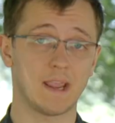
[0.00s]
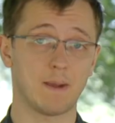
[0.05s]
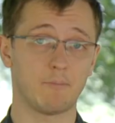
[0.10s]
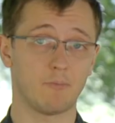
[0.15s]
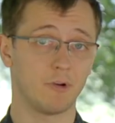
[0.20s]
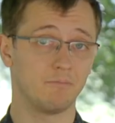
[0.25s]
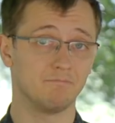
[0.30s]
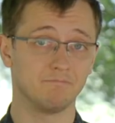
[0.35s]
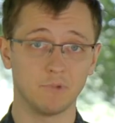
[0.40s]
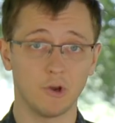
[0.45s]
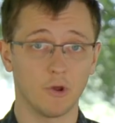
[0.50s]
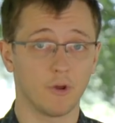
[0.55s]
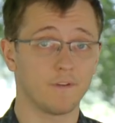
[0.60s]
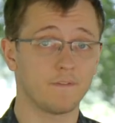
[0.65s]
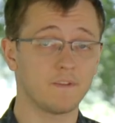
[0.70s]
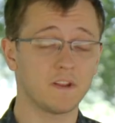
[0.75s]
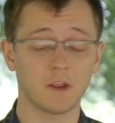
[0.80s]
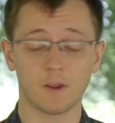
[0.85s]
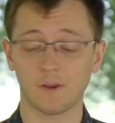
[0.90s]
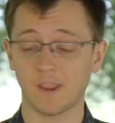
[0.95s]
camera, not a
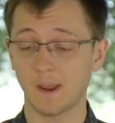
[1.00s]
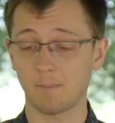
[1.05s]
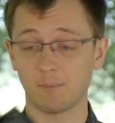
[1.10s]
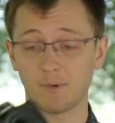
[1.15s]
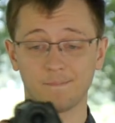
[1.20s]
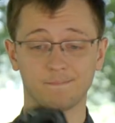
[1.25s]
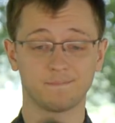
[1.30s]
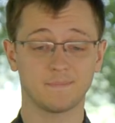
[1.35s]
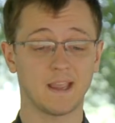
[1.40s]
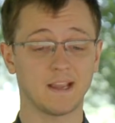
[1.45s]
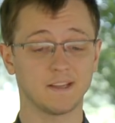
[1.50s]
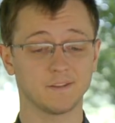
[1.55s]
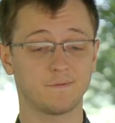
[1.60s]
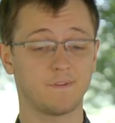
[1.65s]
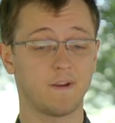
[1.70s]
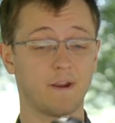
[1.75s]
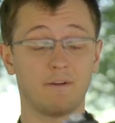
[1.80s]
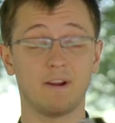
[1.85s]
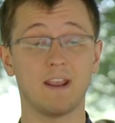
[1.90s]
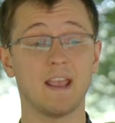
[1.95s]
video camera. That's
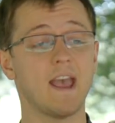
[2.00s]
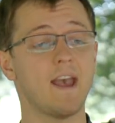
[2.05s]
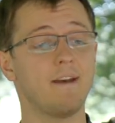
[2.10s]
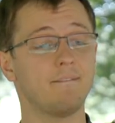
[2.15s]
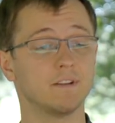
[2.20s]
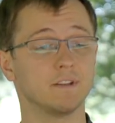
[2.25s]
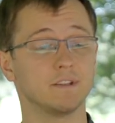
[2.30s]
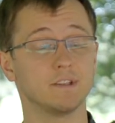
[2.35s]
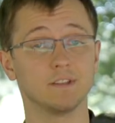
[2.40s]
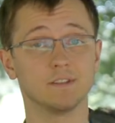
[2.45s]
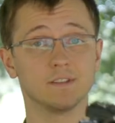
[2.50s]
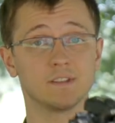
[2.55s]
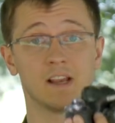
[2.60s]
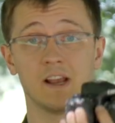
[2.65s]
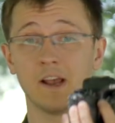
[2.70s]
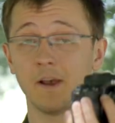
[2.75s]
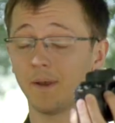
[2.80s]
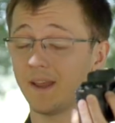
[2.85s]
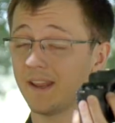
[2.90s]
very evident.